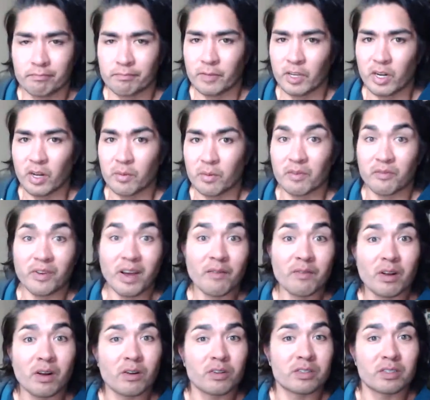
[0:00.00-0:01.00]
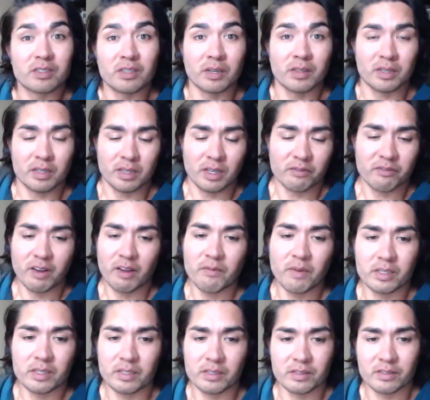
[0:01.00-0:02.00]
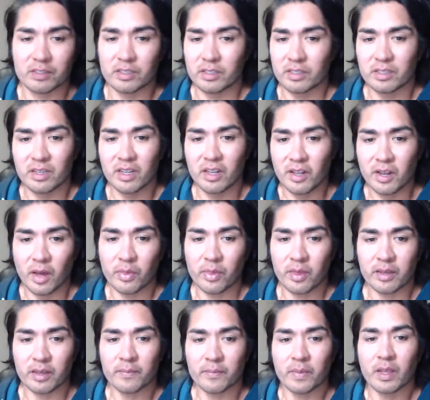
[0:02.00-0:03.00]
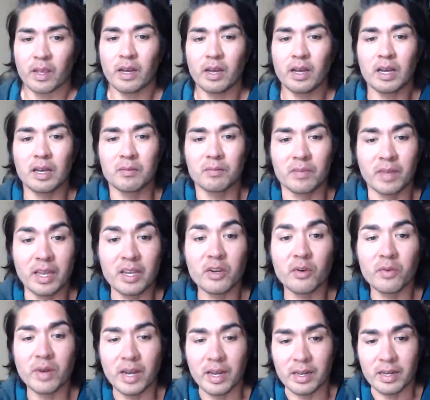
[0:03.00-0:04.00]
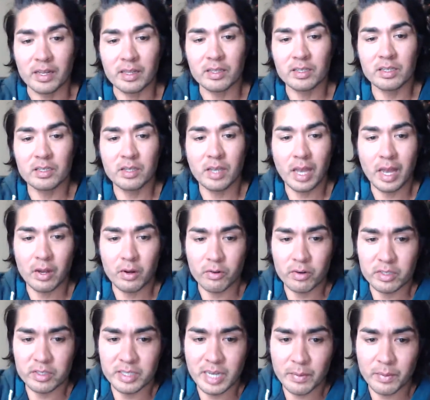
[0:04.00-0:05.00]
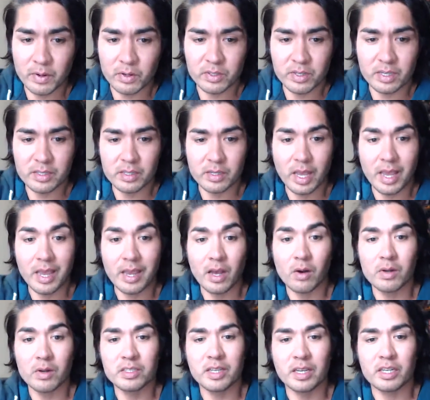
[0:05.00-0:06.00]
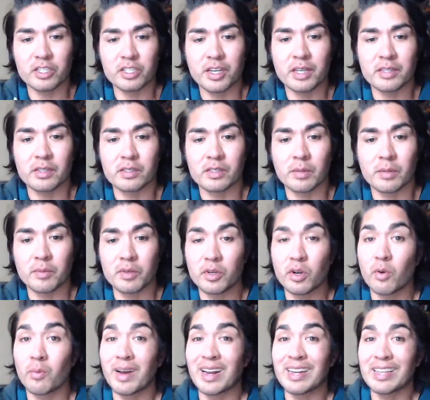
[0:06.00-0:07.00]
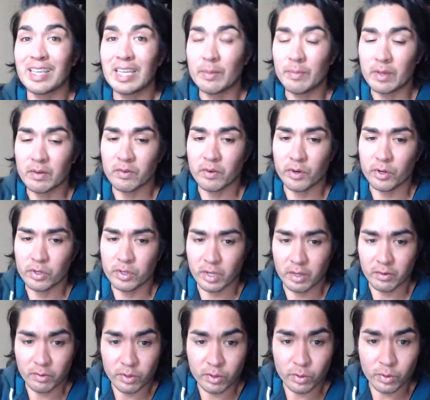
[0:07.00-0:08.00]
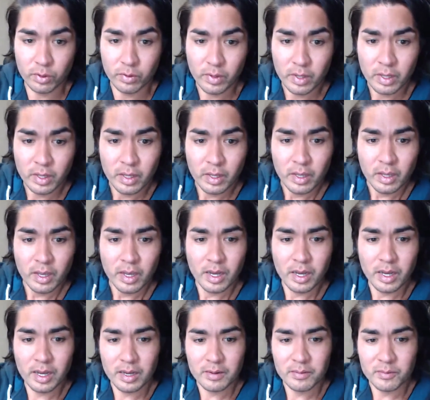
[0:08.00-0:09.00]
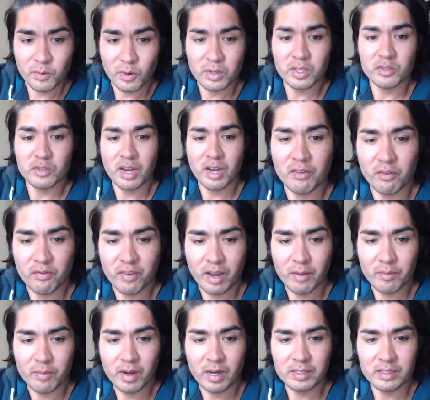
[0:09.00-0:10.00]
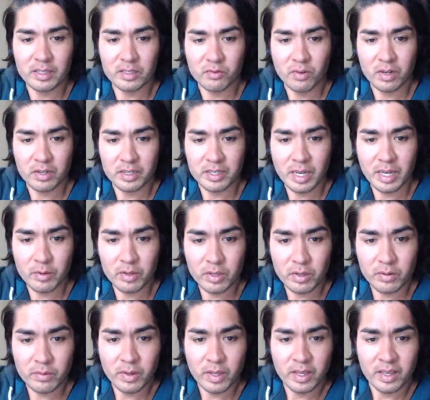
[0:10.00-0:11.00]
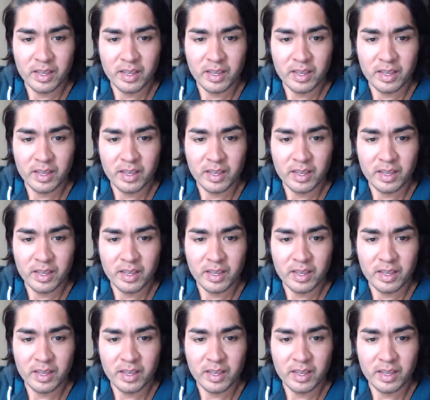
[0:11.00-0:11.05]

You know, but five dollars is nothing. Like five bucks is just nothing. Um, and you're right. And this is how Chris Napier says it. Hey, always take a chance on something you don't mind keeping for yourself. Cool. Um, worth a for five bucks is the W.